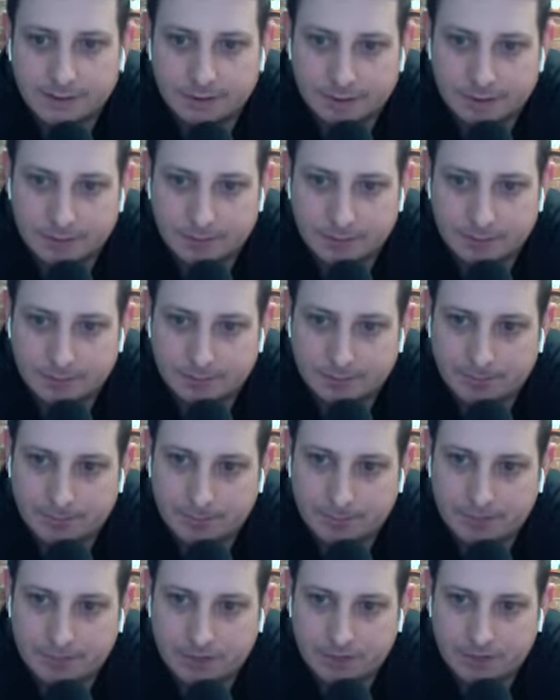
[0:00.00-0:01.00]
Um,
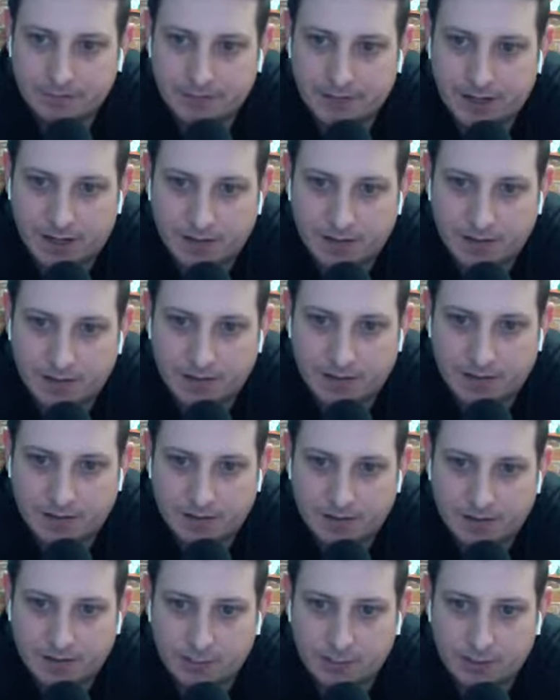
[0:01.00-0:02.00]
if not, I
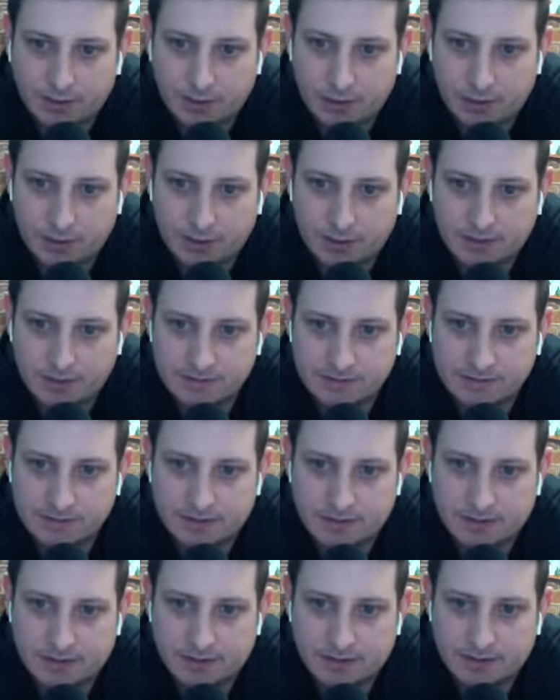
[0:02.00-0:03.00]
think they would go against.
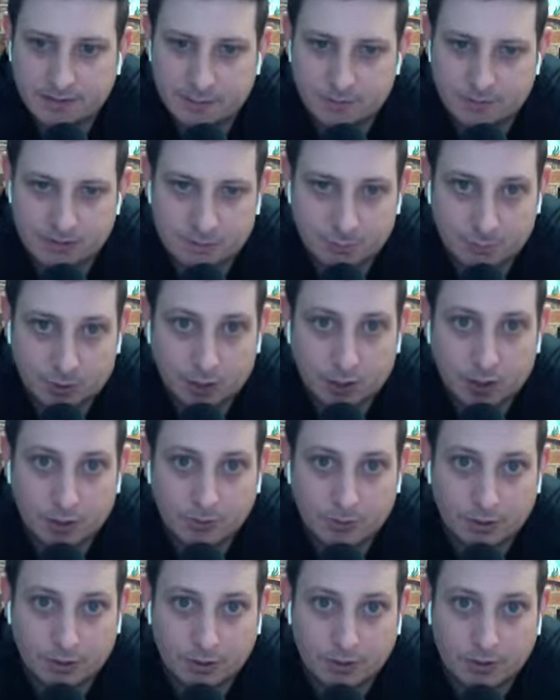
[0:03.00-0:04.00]
Uh, they would just mark up
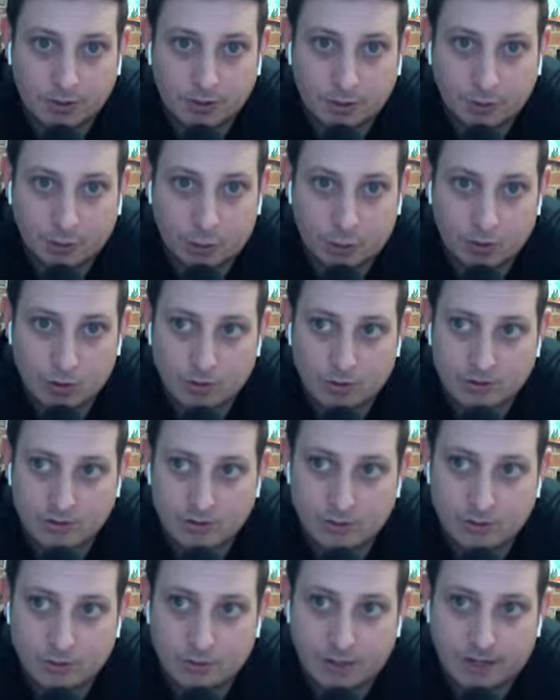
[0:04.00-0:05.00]
your your order
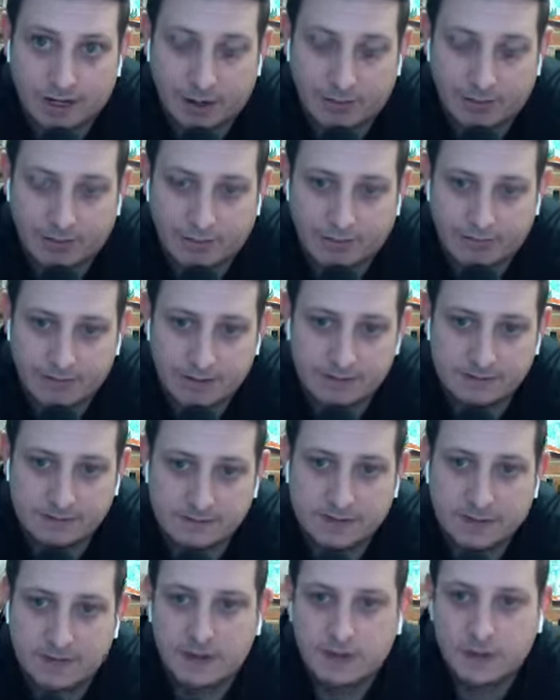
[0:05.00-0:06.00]
to account for fees,
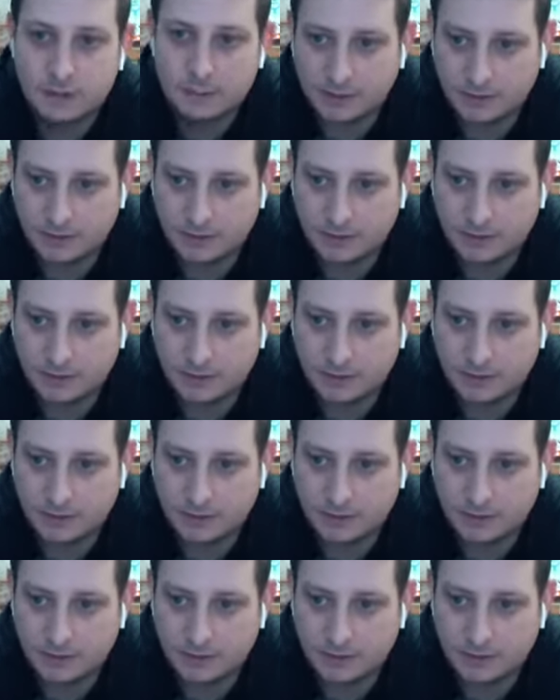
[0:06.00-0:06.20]
but you get